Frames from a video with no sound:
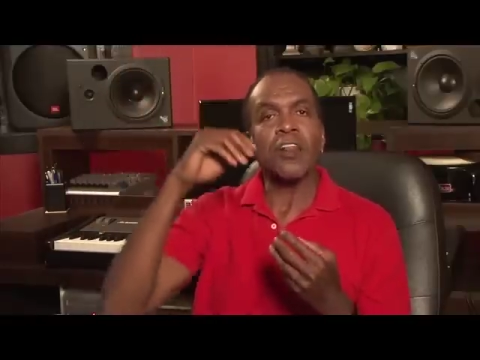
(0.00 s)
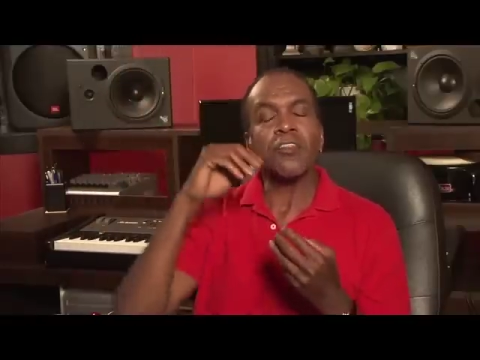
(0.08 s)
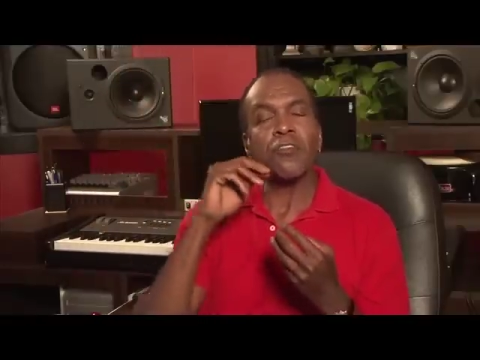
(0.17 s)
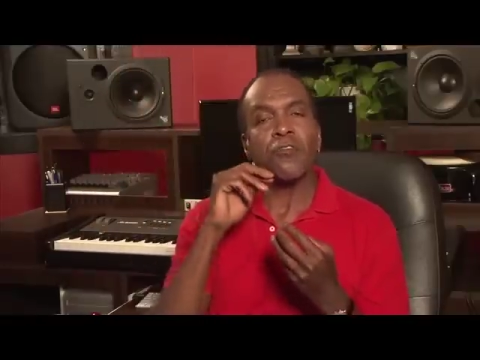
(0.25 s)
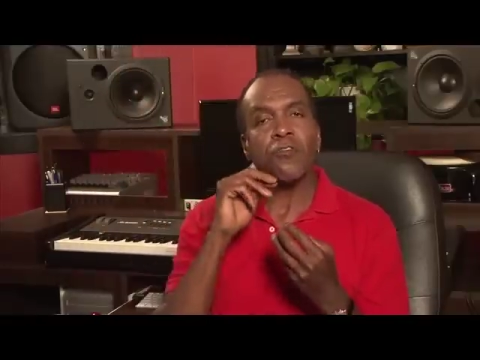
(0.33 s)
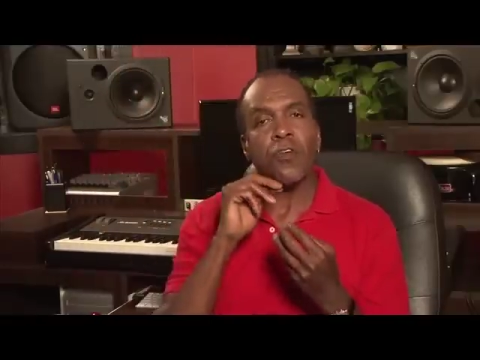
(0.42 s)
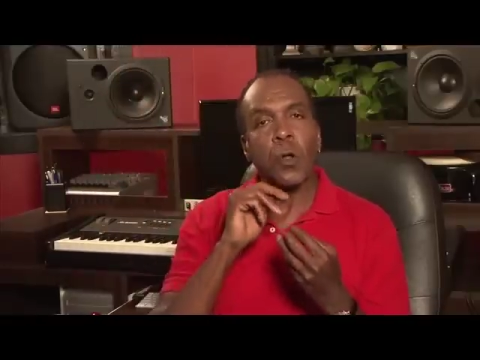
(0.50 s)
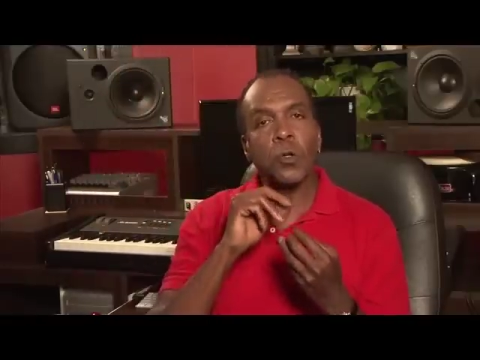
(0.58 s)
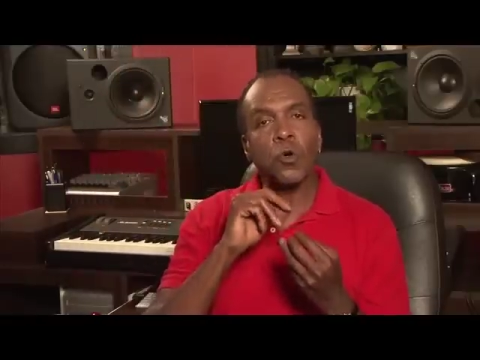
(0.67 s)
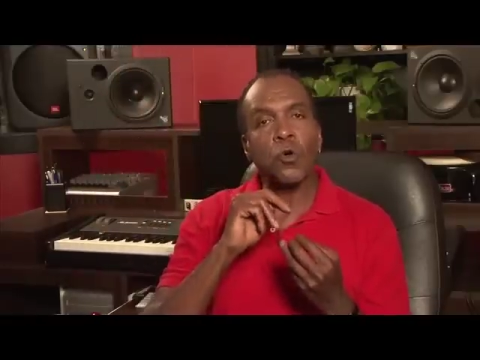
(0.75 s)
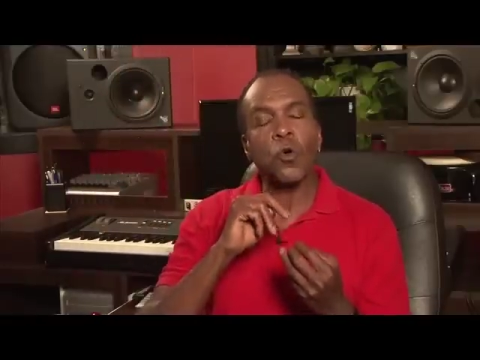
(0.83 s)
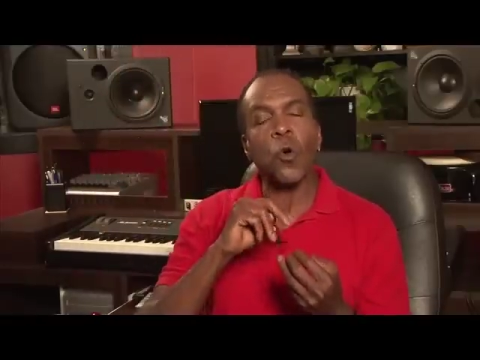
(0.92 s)
the
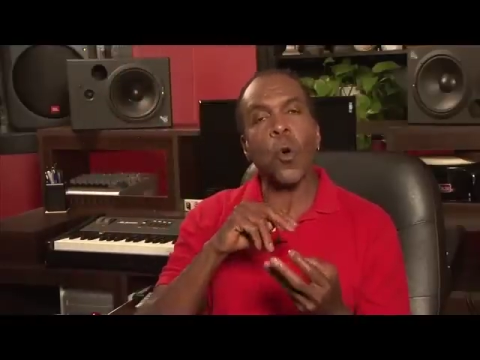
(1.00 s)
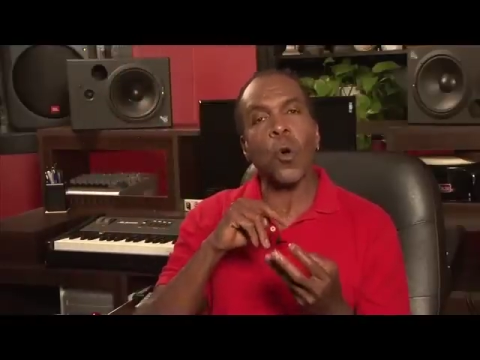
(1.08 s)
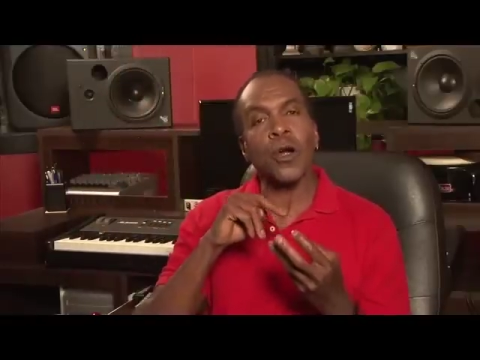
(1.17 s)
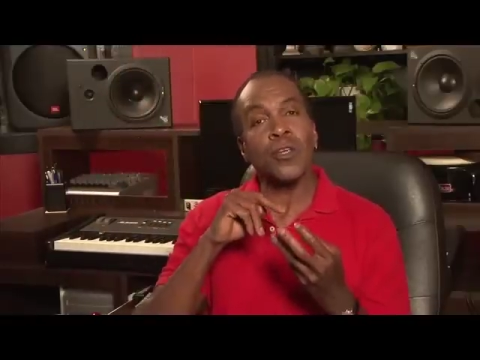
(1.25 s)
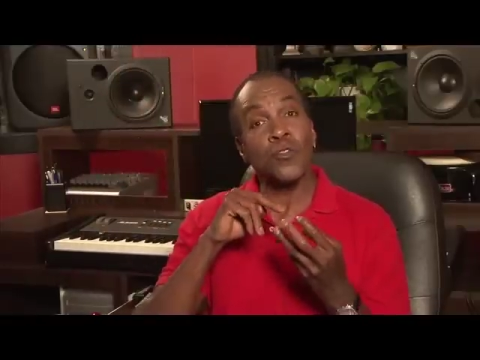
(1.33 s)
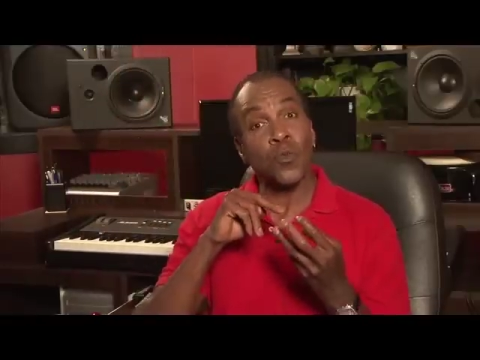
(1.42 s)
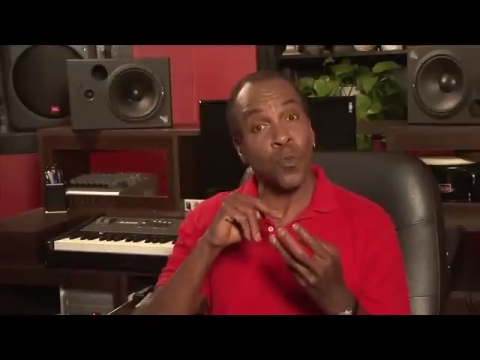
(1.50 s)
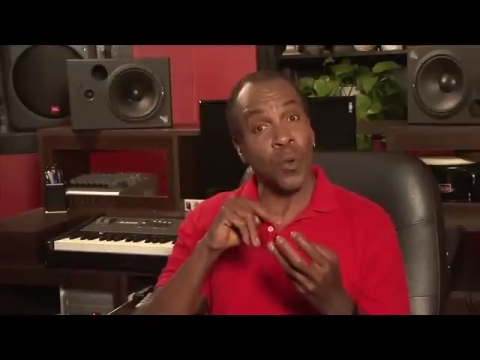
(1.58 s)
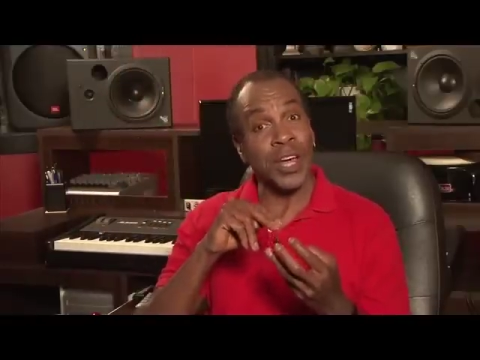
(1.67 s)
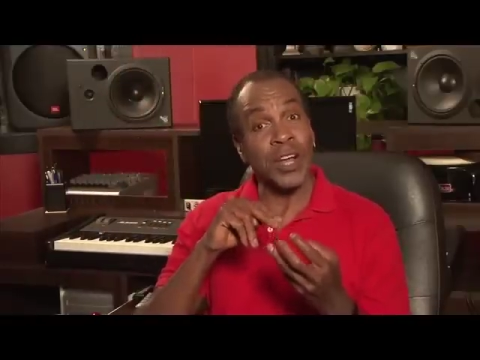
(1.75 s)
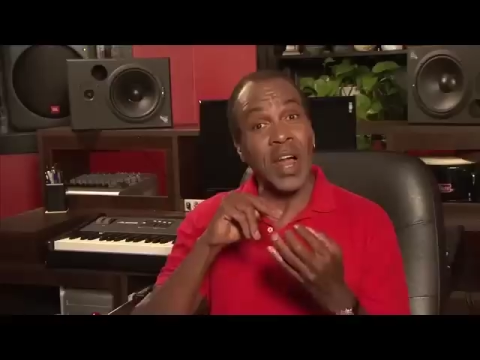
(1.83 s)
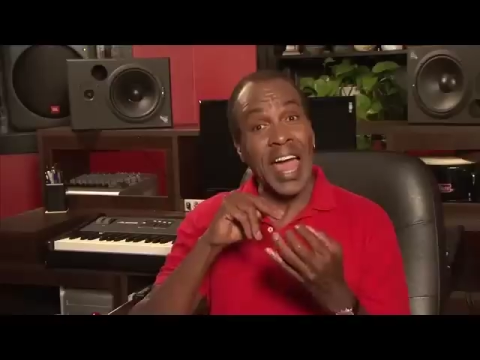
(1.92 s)
vocal cords
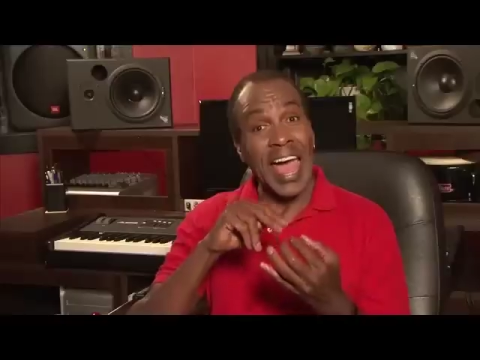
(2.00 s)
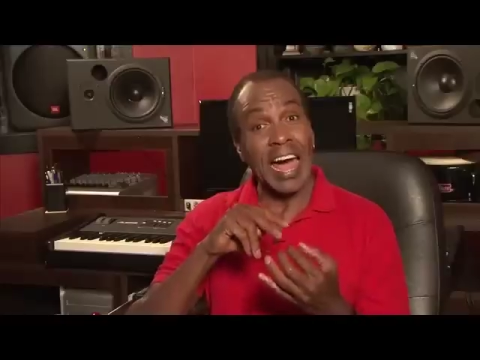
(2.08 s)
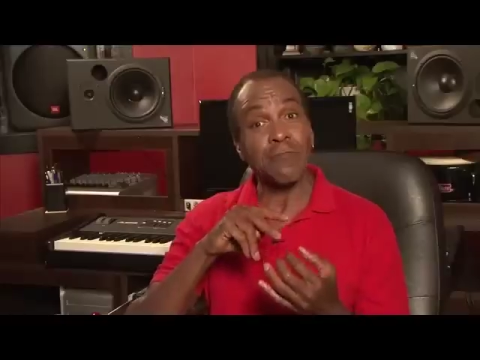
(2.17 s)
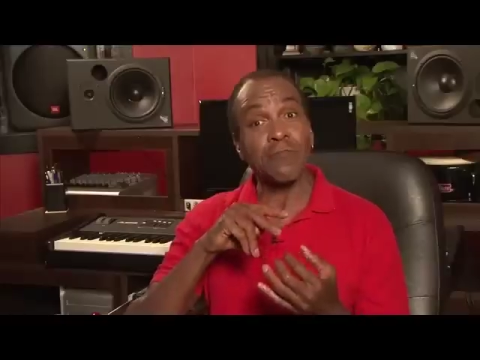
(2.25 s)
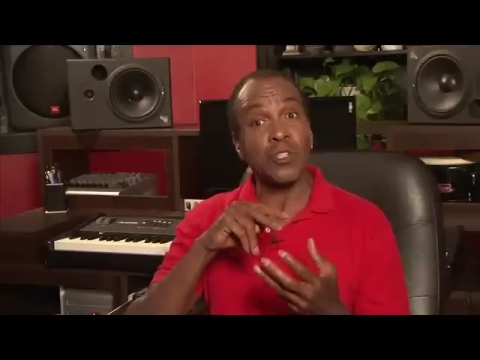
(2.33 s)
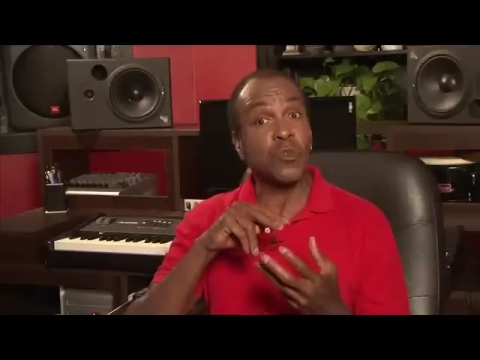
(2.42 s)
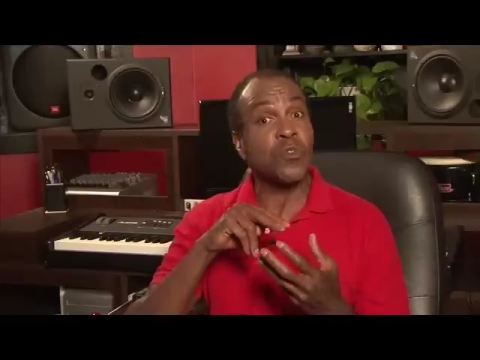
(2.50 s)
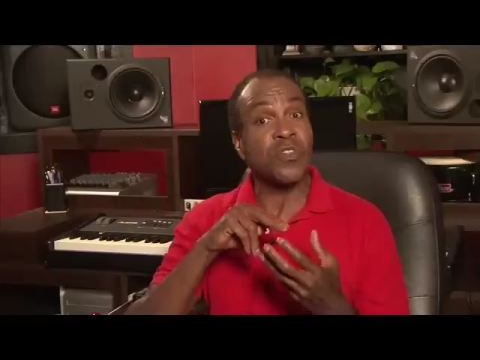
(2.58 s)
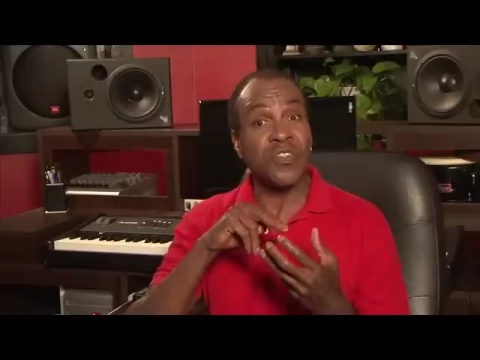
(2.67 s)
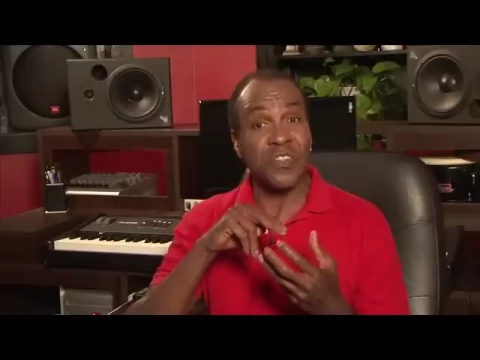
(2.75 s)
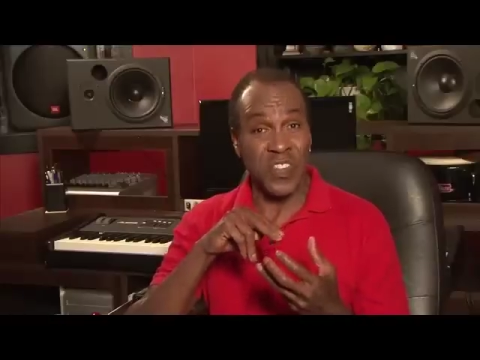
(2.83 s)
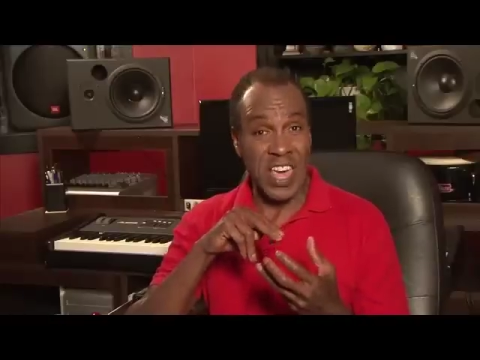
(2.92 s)
will have to
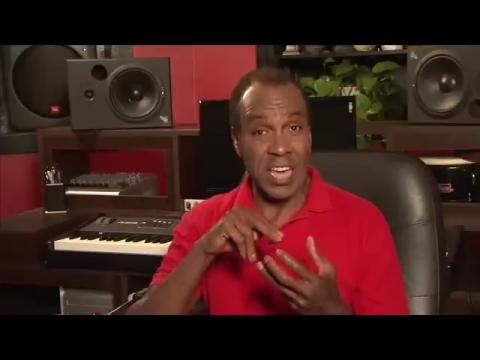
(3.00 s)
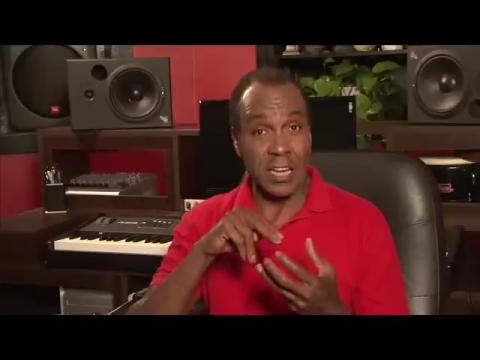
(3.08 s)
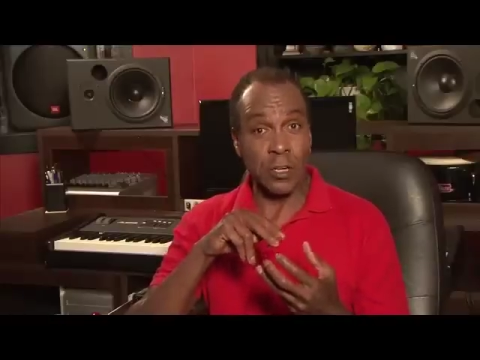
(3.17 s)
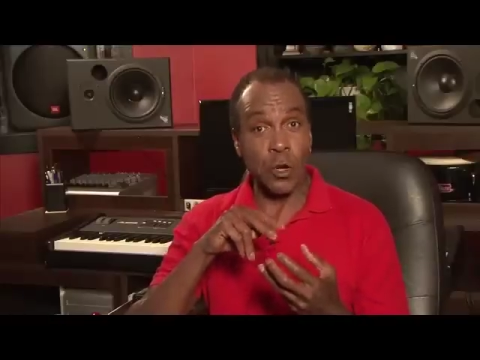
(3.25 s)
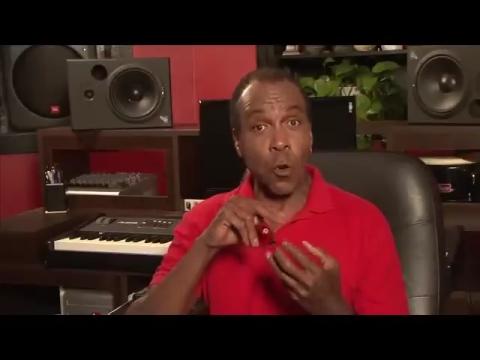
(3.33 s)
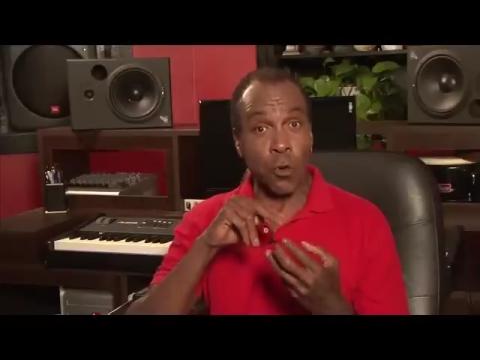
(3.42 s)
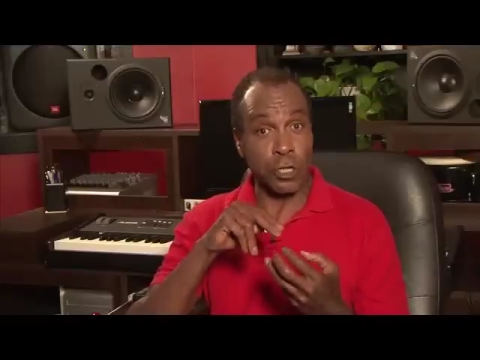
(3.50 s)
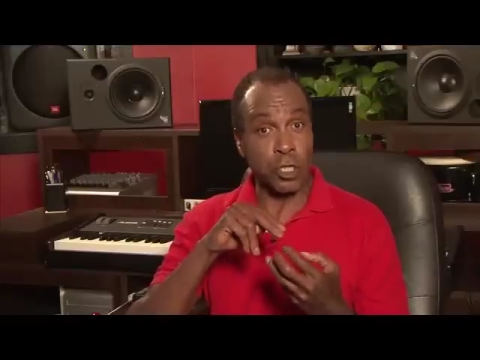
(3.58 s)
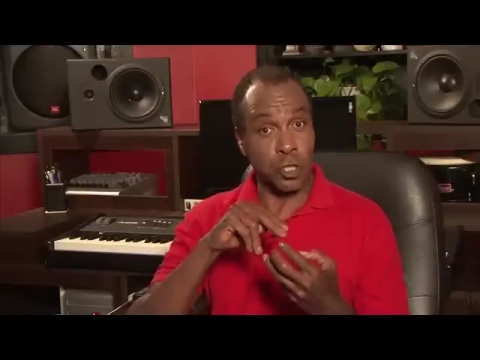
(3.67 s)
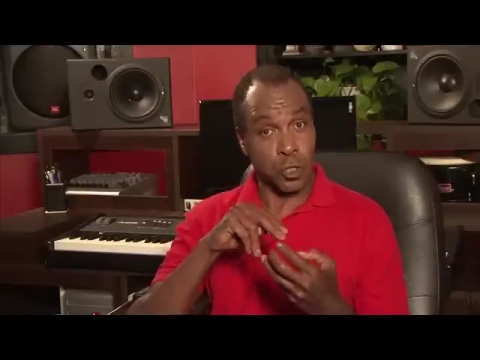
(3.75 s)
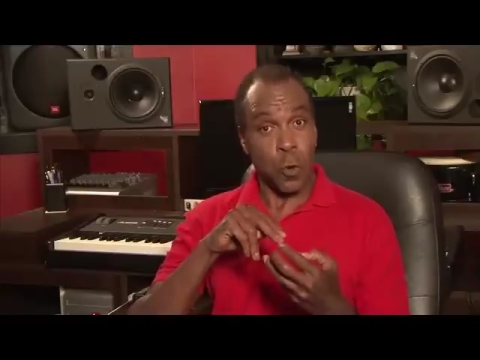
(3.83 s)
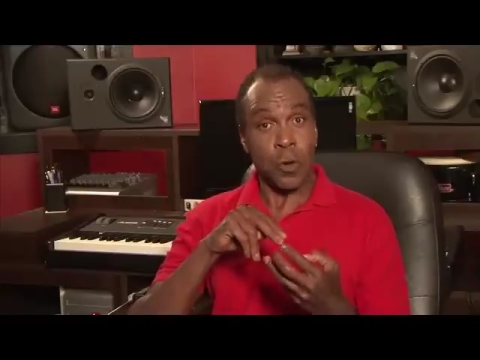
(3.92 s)
thin or
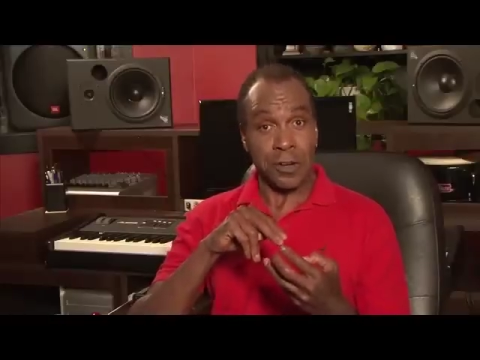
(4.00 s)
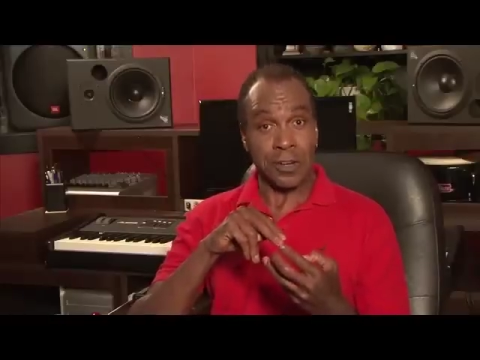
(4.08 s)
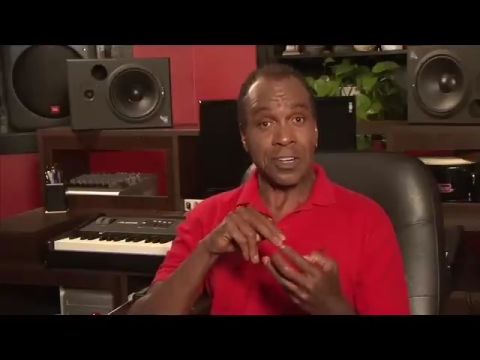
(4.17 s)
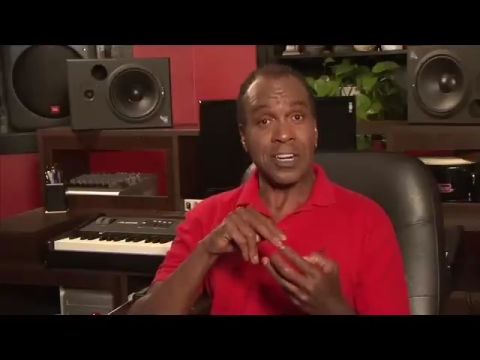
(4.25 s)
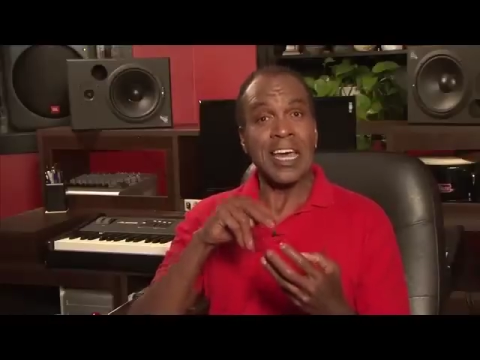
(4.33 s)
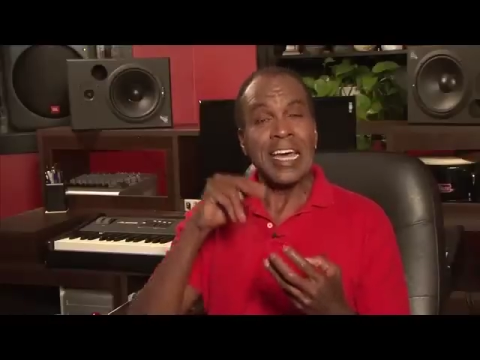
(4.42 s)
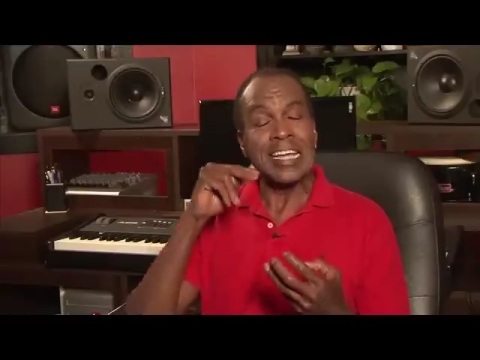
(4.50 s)
shorten